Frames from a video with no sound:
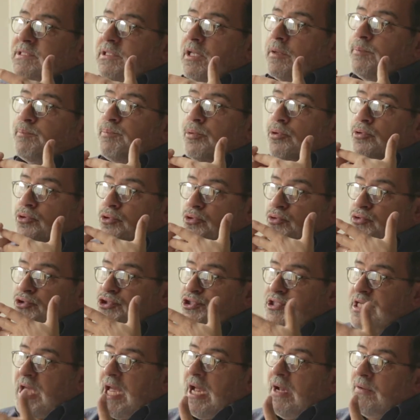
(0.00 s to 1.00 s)
that
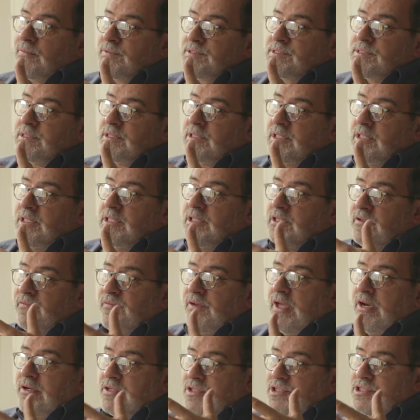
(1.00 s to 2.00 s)
produce sounds in the
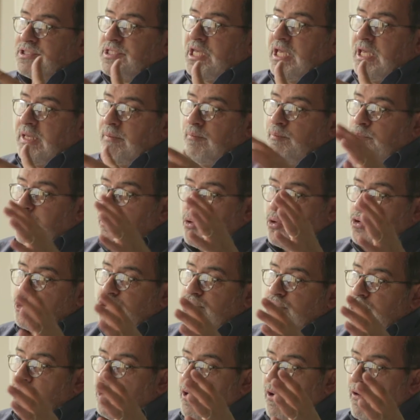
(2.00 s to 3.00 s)
very same
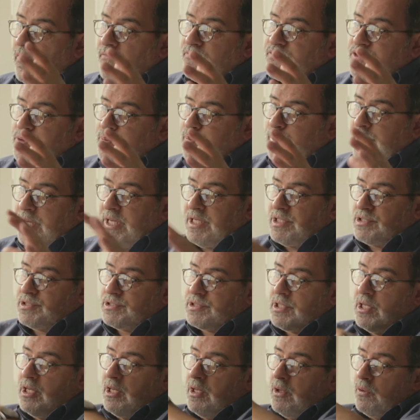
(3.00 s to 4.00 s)
portion of
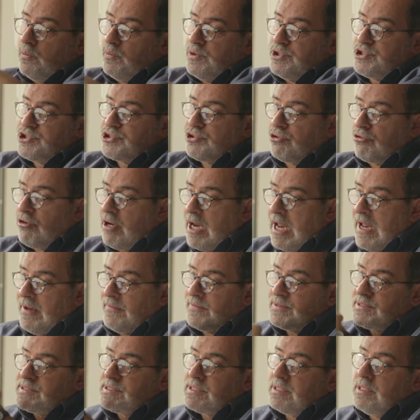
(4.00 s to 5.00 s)
space which
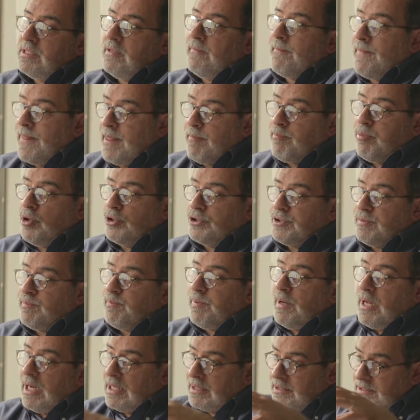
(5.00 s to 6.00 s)
surrounds the body
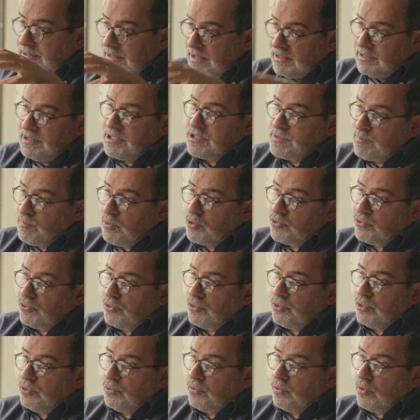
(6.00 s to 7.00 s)
part that this motor
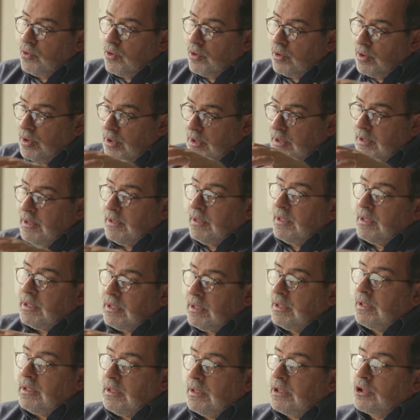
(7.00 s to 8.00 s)
neuron
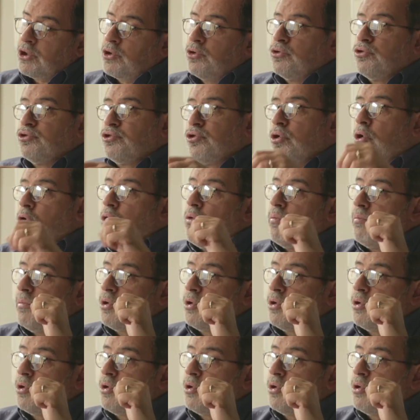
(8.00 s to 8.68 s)
control